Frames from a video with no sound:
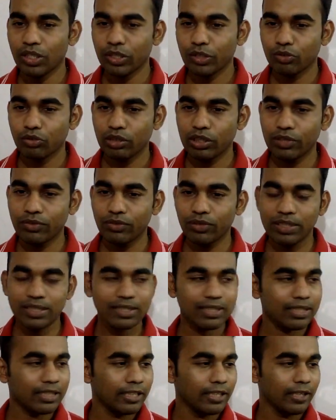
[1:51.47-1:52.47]
So if you'll
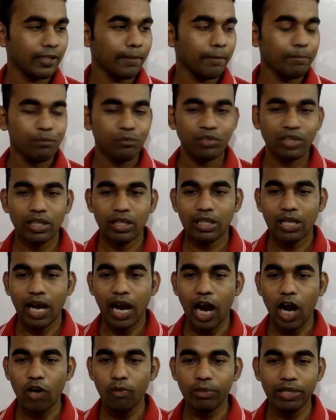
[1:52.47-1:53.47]
see
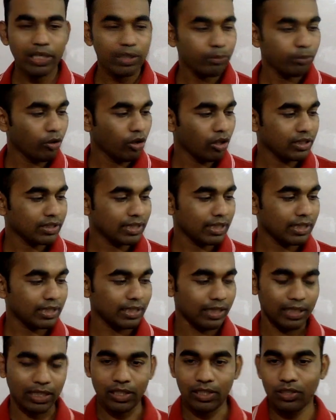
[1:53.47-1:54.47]
how many balls are
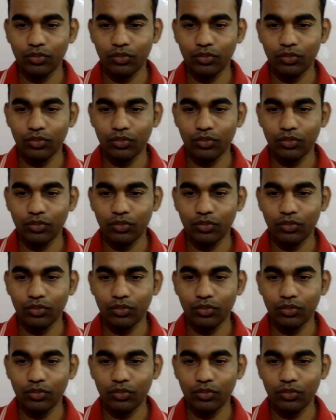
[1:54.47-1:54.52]
there,